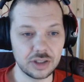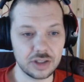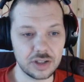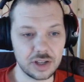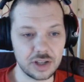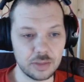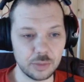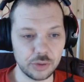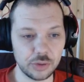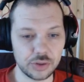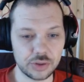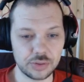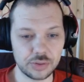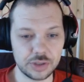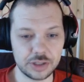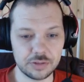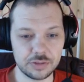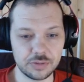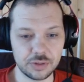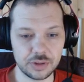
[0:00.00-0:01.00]
Yeah,
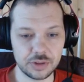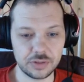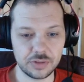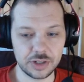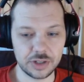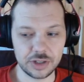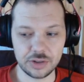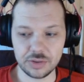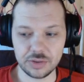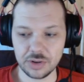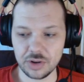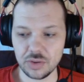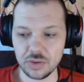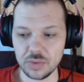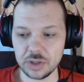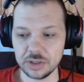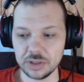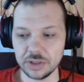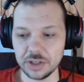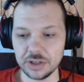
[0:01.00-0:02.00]
Bolstering and Fortified don't go
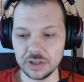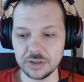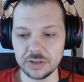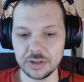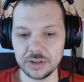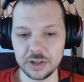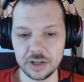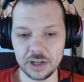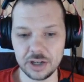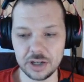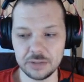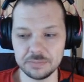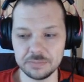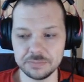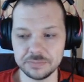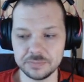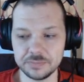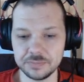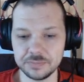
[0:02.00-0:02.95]
well together. Um...